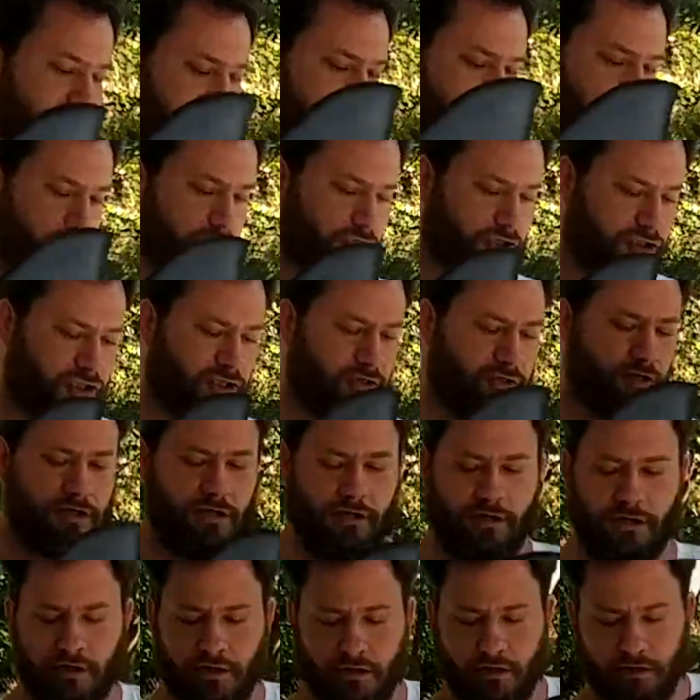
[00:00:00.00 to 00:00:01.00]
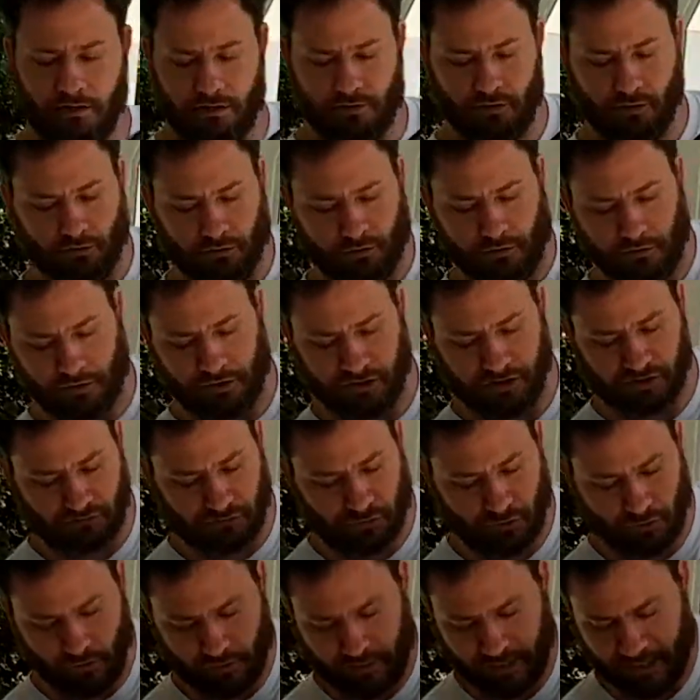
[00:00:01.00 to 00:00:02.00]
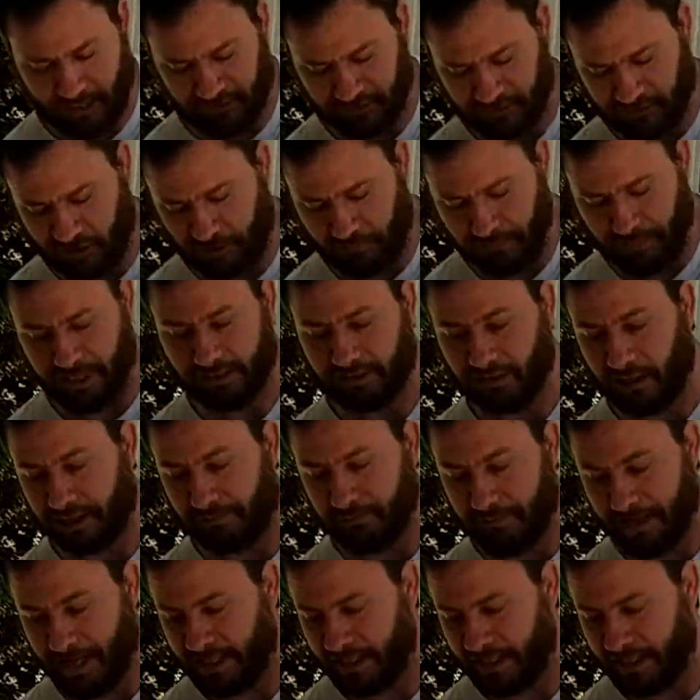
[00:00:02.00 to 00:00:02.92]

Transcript: construction. No longer just rotocast. They're made like